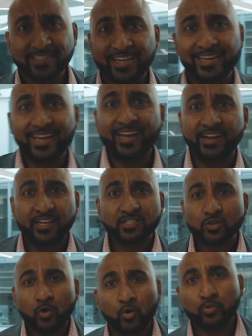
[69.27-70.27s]
I get it,
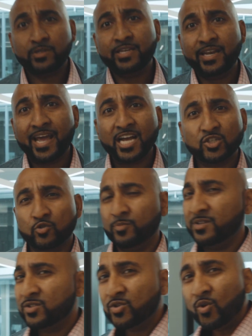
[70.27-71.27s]
it's only natural,
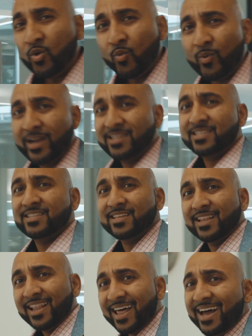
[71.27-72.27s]
but don't wait till the
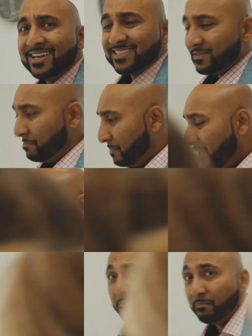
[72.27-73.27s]
last minute
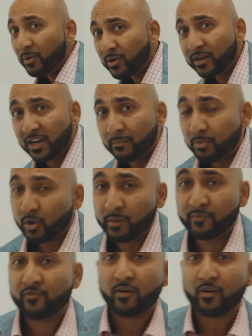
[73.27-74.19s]
to book an appointment